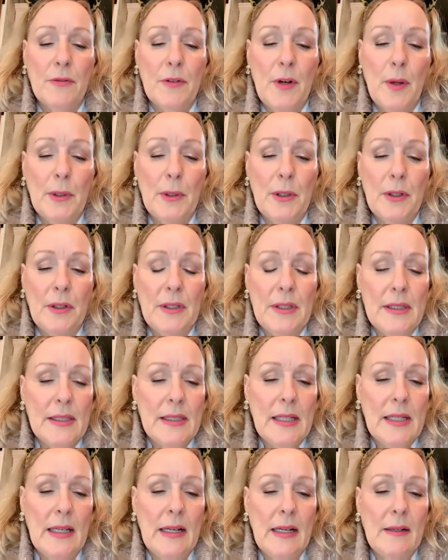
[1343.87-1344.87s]
from her and
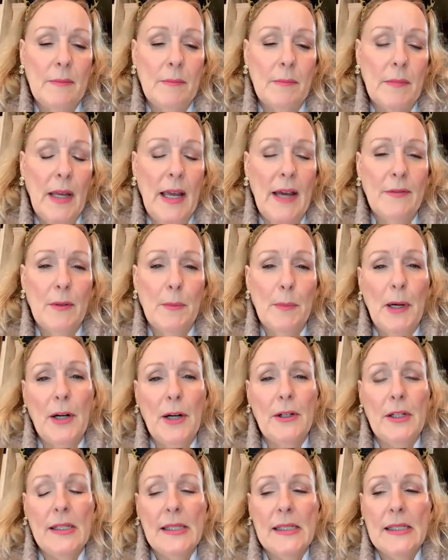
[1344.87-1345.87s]
having
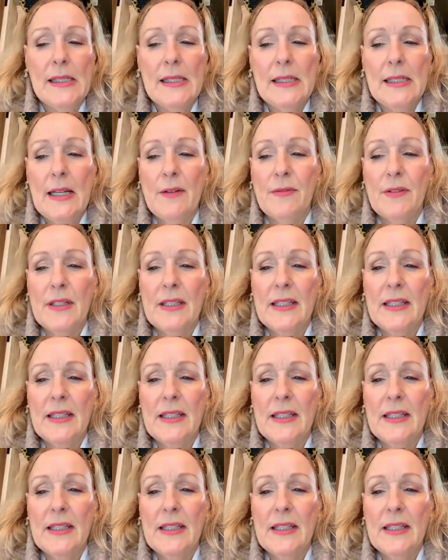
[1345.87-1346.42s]
parties and stuff.